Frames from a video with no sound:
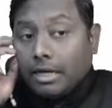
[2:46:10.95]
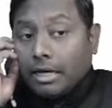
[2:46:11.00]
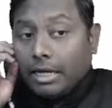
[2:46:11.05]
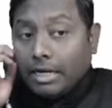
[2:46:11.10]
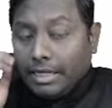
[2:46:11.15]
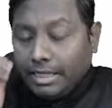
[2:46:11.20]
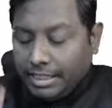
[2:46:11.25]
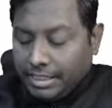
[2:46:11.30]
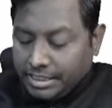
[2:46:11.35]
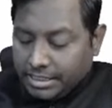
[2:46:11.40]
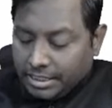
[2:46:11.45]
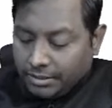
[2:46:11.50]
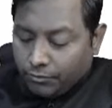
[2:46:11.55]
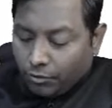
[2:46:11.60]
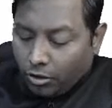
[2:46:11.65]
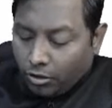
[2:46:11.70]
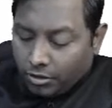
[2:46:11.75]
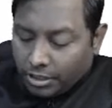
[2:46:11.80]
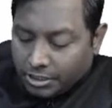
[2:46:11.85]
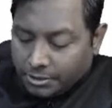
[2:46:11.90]
Ali is
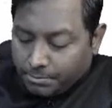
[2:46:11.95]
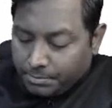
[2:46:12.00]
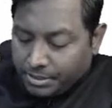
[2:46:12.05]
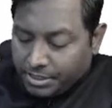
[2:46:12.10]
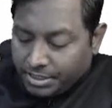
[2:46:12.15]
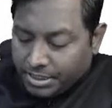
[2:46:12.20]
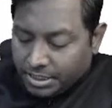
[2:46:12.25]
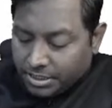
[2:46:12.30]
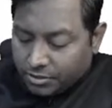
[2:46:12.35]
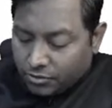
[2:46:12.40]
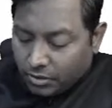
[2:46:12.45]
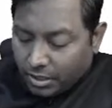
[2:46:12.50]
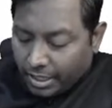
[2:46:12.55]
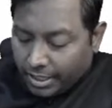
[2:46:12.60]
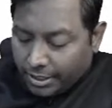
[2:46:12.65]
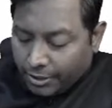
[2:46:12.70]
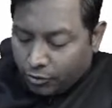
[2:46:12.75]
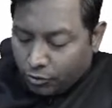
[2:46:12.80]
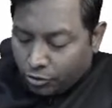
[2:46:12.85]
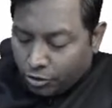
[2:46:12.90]
evolved as PCS, so
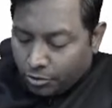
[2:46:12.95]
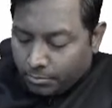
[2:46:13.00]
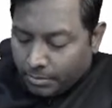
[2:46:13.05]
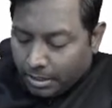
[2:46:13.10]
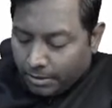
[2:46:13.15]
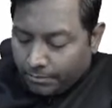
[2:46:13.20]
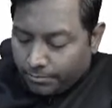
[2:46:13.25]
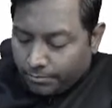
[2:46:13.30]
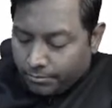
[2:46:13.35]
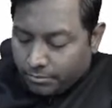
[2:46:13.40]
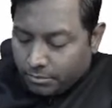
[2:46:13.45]
alirocumab,